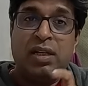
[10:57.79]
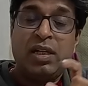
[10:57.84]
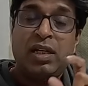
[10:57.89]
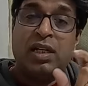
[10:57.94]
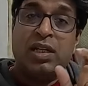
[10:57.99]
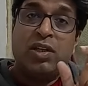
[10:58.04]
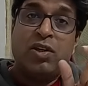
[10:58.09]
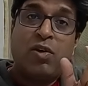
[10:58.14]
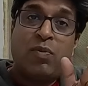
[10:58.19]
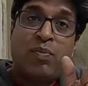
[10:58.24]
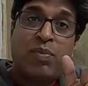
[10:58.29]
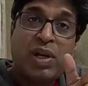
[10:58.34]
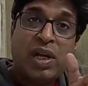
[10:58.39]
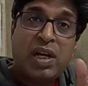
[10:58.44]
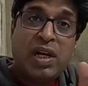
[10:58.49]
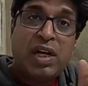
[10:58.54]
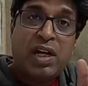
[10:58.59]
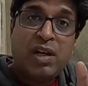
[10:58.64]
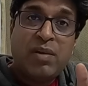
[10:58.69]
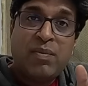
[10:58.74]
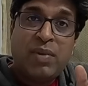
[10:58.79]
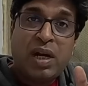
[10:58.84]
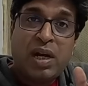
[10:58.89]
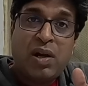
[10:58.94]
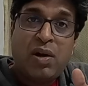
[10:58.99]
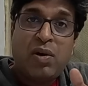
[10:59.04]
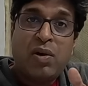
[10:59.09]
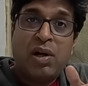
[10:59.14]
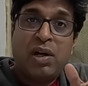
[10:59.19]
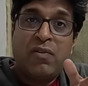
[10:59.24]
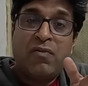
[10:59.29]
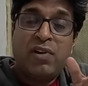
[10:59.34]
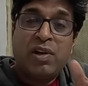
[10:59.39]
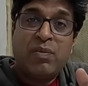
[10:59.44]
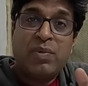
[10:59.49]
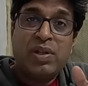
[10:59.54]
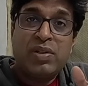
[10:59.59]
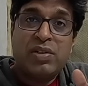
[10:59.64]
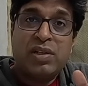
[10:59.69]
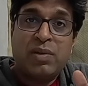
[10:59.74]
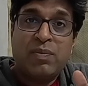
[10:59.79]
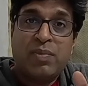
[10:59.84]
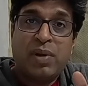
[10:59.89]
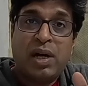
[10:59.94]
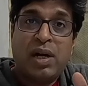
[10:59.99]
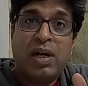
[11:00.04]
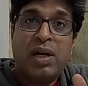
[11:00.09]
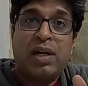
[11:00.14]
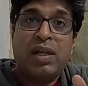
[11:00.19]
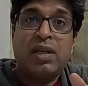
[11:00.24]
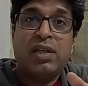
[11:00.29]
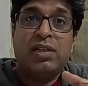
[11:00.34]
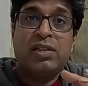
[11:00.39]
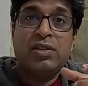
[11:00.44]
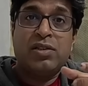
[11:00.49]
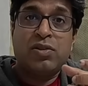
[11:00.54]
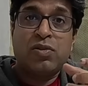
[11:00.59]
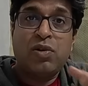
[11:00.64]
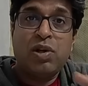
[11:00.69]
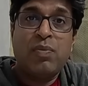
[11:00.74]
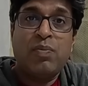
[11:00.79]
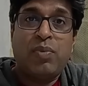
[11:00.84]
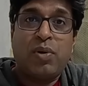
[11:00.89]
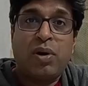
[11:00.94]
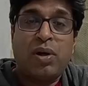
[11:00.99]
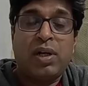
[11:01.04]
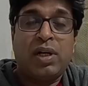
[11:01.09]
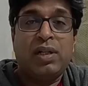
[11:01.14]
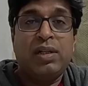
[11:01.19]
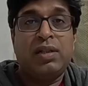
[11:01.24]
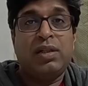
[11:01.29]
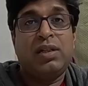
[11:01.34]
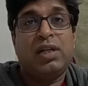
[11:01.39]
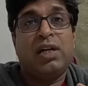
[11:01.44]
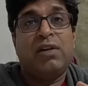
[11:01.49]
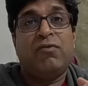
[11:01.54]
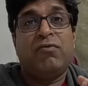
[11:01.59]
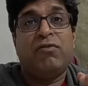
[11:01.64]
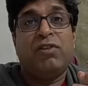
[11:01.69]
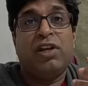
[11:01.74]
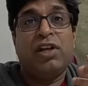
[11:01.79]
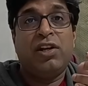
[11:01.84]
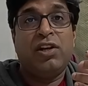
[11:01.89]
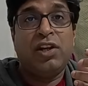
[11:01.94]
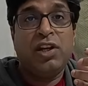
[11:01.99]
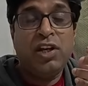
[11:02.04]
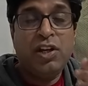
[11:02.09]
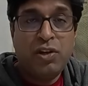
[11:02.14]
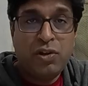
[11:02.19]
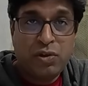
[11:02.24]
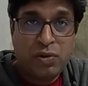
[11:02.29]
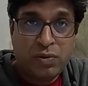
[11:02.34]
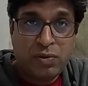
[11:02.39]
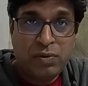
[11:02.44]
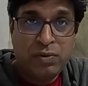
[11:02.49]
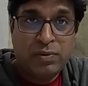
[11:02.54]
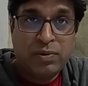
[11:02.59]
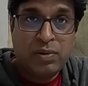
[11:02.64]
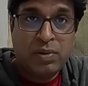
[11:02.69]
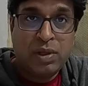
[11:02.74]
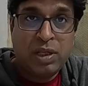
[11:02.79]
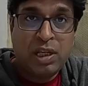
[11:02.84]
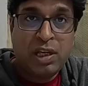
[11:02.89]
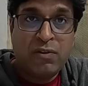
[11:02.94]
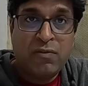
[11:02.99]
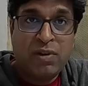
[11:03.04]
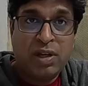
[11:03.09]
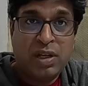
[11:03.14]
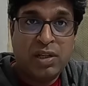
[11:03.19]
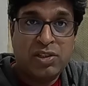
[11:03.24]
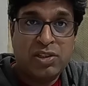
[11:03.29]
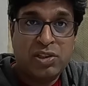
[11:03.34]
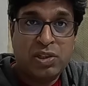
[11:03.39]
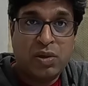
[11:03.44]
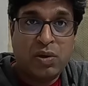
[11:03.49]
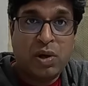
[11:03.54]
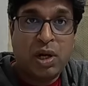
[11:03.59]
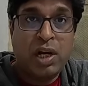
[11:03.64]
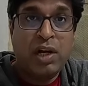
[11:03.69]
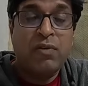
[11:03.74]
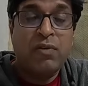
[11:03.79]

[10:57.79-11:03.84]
your brain edema or inflammation part is so important that we need to give a steroid